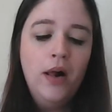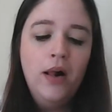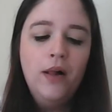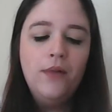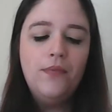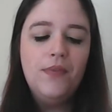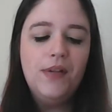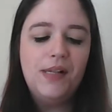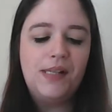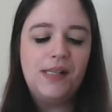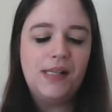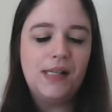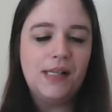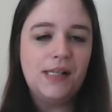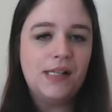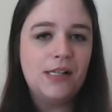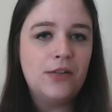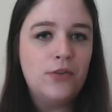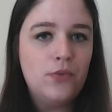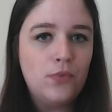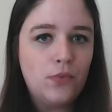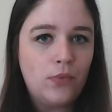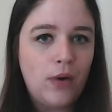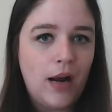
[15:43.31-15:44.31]
this
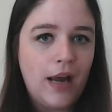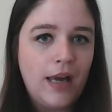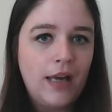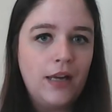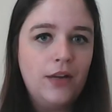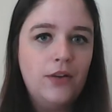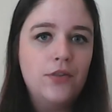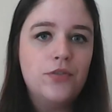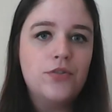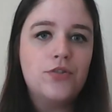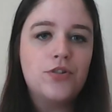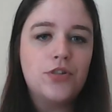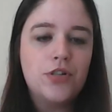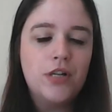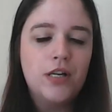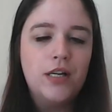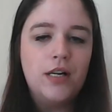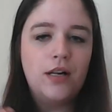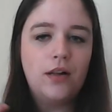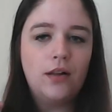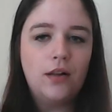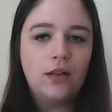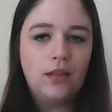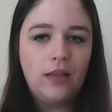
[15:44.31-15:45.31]
isn't right, you should
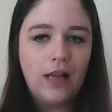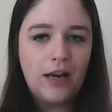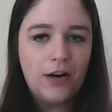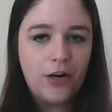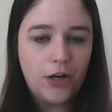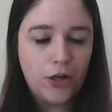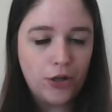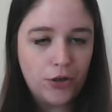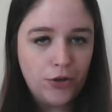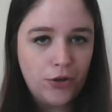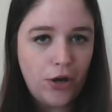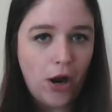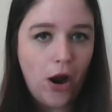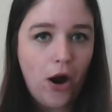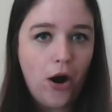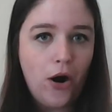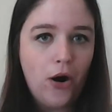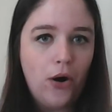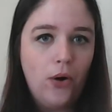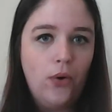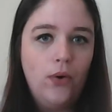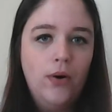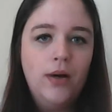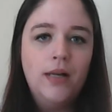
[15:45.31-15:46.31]
let her
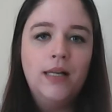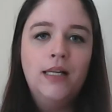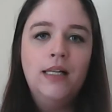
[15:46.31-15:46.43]
go,